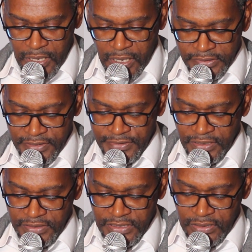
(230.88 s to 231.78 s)

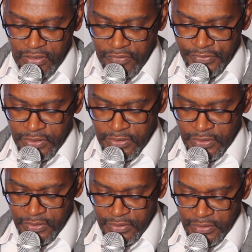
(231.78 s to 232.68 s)
understanding of
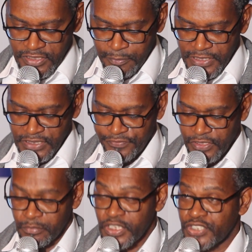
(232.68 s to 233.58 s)
the
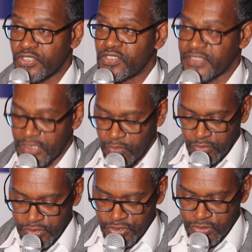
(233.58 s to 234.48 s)
specific measures and
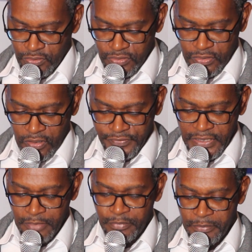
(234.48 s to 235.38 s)
conditions of the
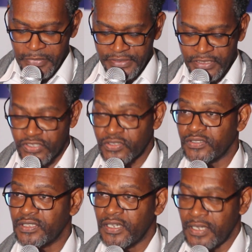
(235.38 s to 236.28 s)

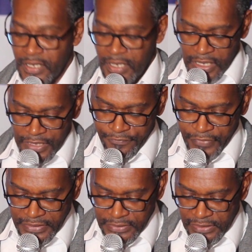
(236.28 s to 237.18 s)
implementation, and
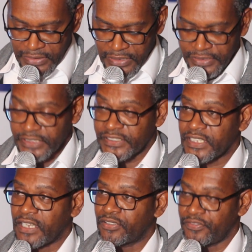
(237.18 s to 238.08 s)
finally,
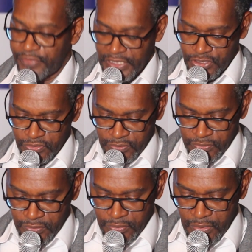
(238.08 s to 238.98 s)
critical
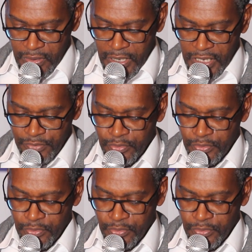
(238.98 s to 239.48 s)
reflections and